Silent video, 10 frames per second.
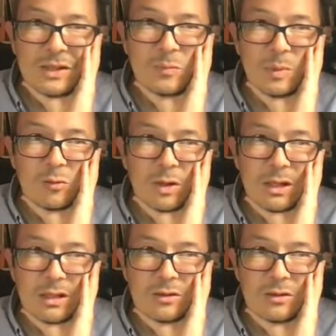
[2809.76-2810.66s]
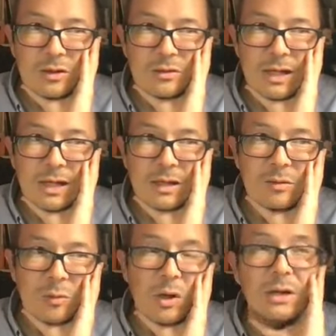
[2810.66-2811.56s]
it's been great,
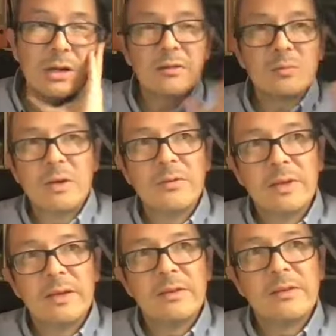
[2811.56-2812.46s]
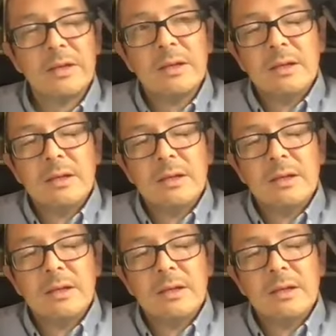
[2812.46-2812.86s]
And well, I guess one thing is,